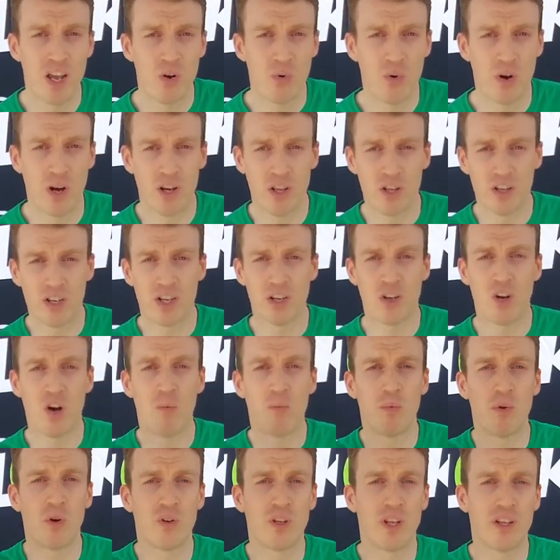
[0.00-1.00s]
where you can
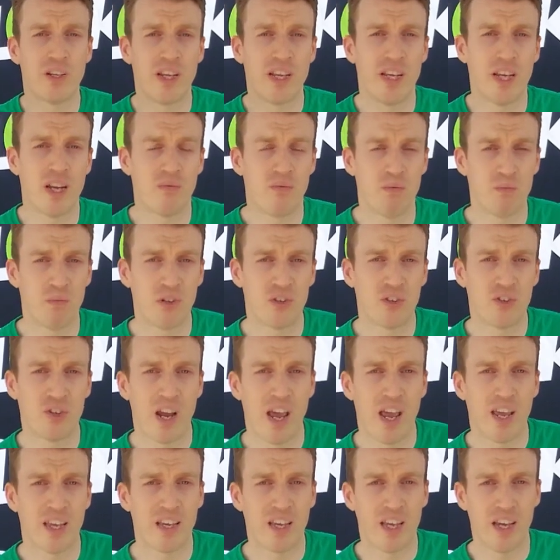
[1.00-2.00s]
upload the data from the
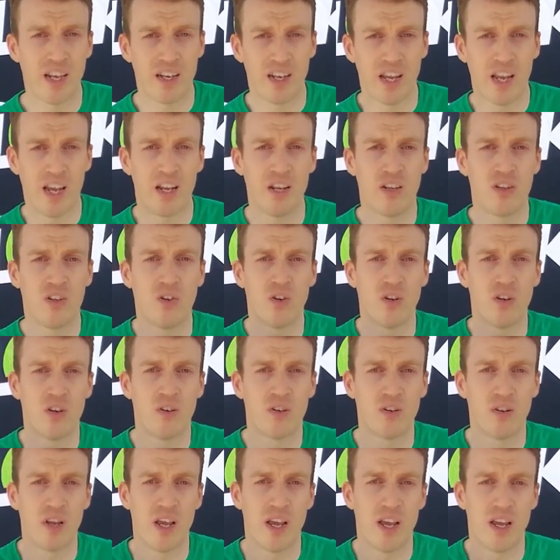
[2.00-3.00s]
track, and then
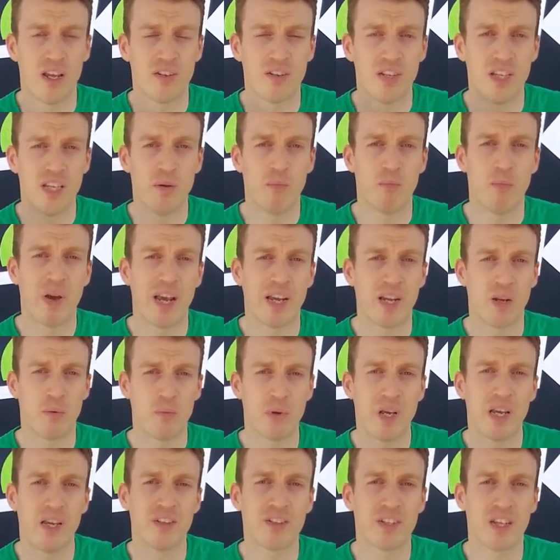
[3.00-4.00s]
your team back at
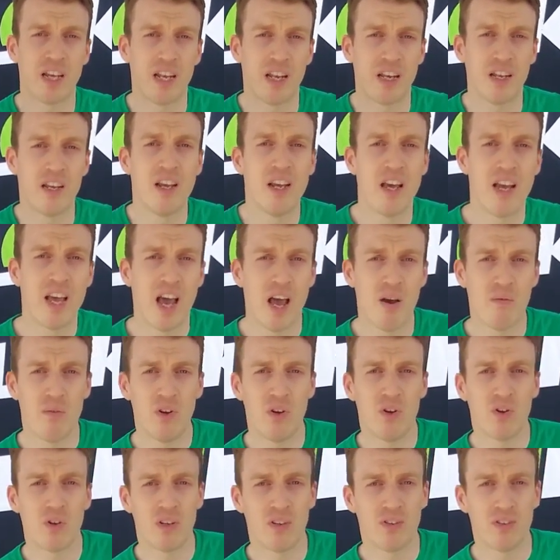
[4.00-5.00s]
base can have a
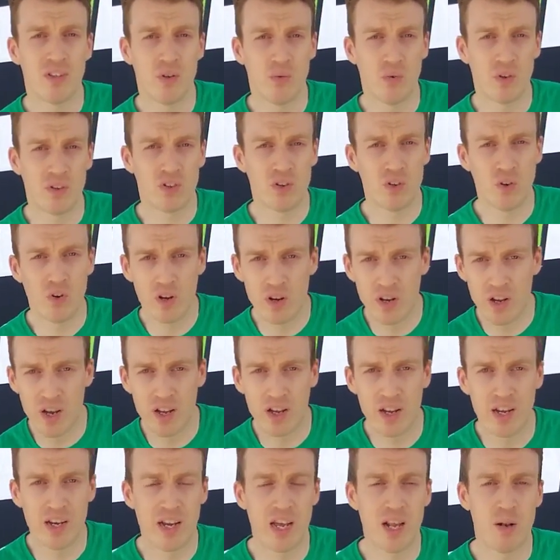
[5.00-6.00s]
look and see what's going
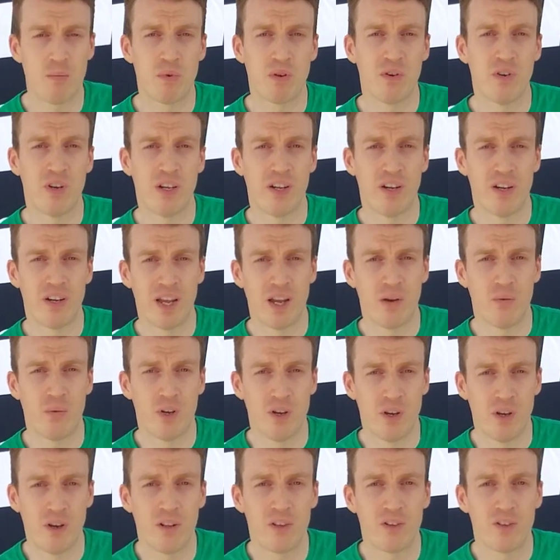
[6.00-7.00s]
on and help the rider that
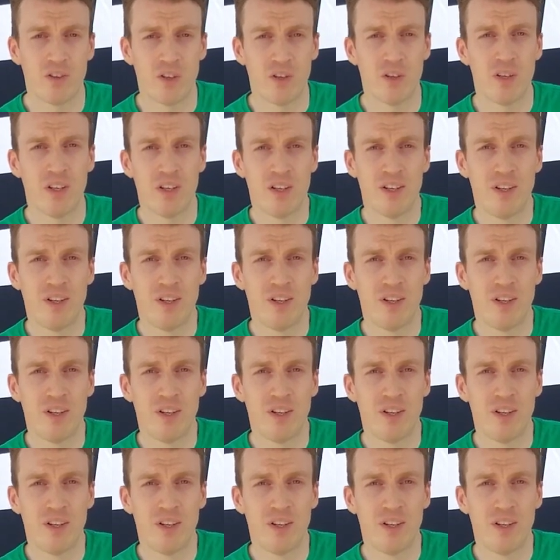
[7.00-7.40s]
way also.